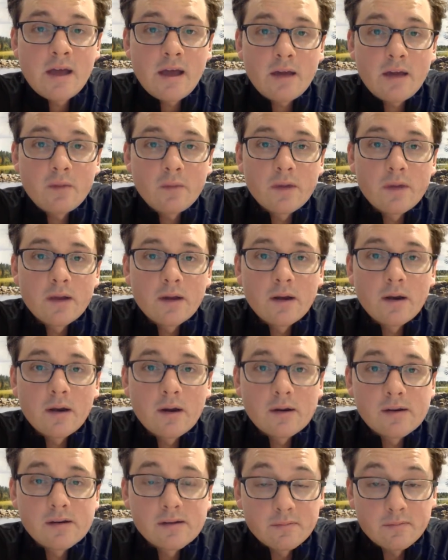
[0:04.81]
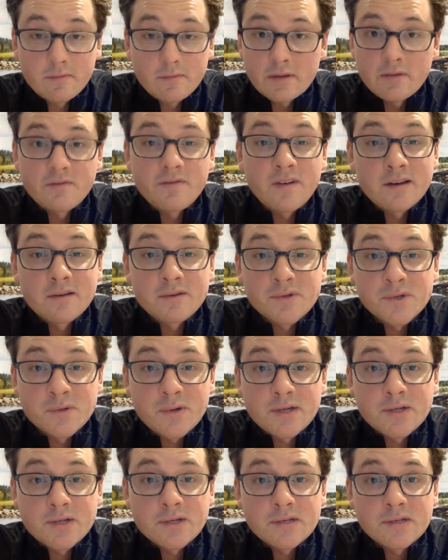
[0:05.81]
and we are in the final
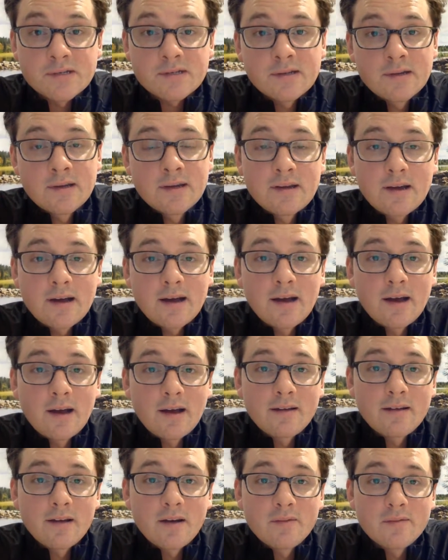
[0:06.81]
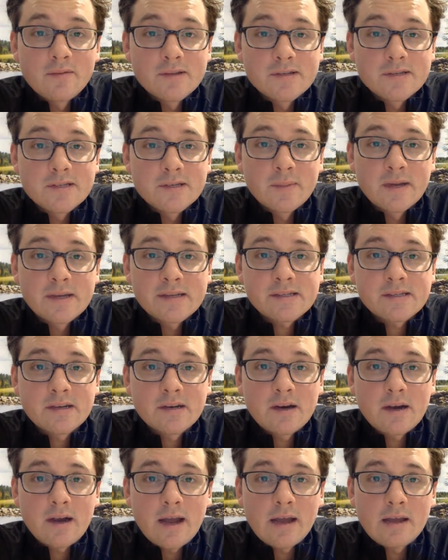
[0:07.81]
stretches of the
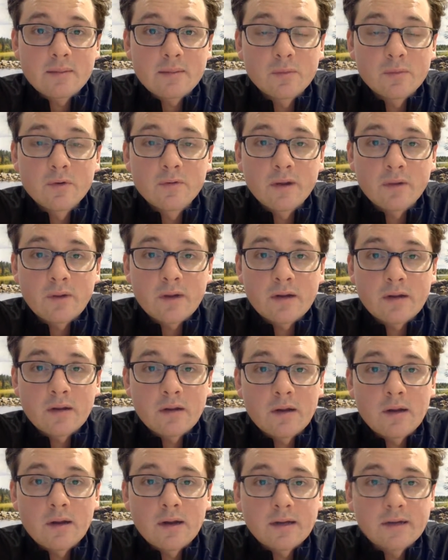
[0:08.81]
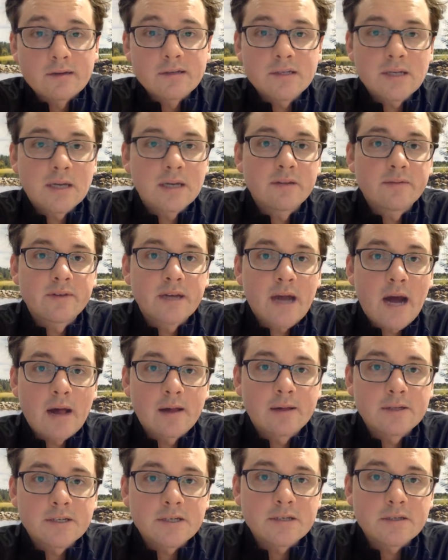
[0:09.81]
semester and moving right along in our study of
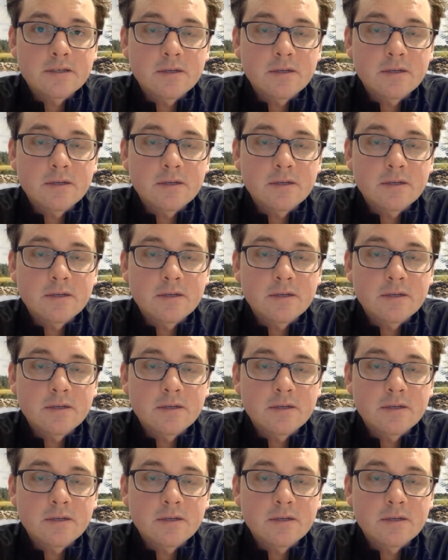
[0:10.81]
ecology.